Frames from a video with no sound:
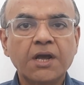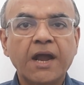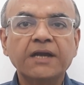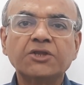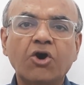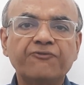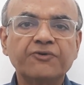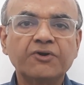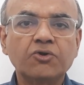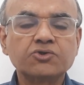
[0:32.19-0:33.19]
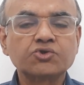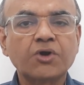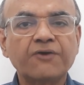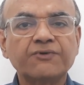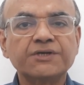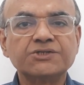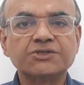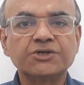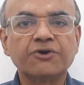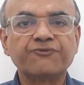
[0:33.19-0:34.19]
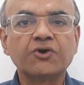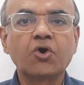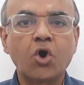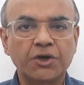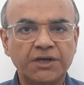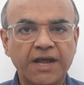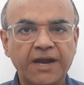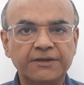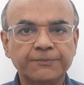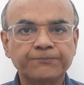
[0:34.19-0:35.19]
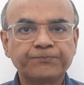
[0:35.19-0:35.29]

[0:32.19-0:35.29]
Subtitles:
And they often also have a history of a contact.